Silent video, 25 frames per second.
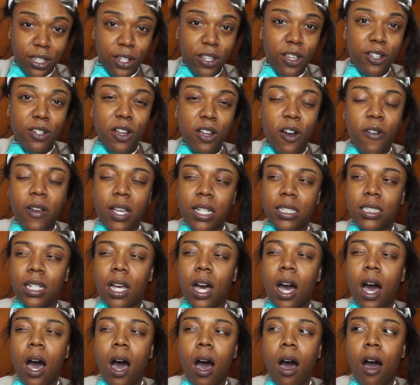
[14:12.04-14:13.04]
so you know, it's
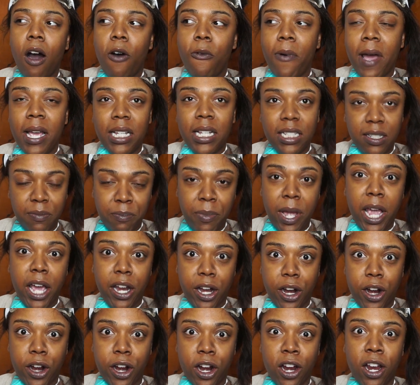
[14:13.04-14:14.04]
always
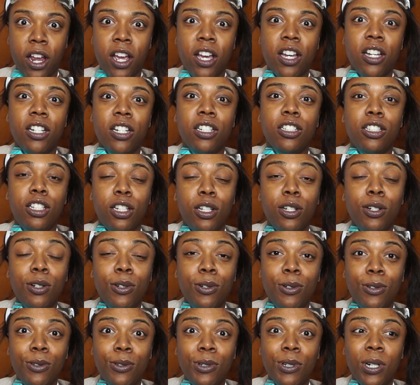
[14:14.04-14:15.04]
better
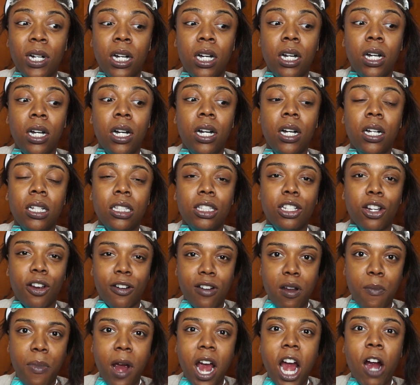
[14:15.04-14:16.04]
to
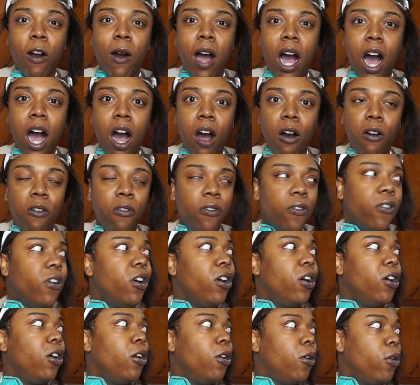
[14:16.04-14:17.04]
turn the power off
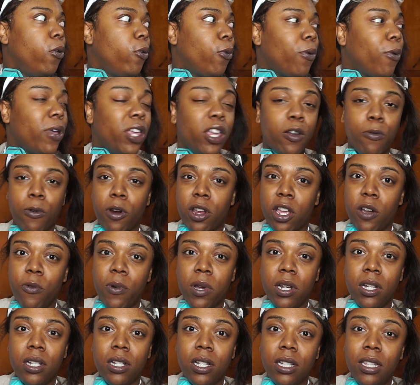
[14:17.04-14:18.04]
when you're working
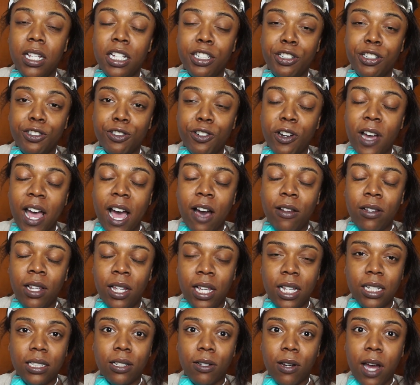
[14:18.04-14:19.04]
with the electrical
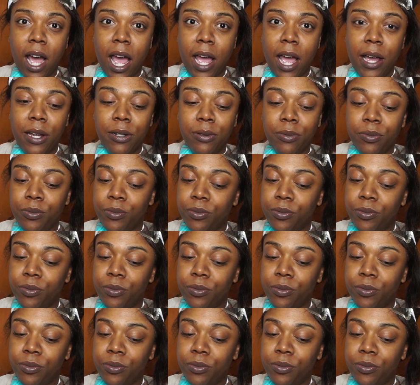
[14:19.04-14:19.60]
outlets, okay?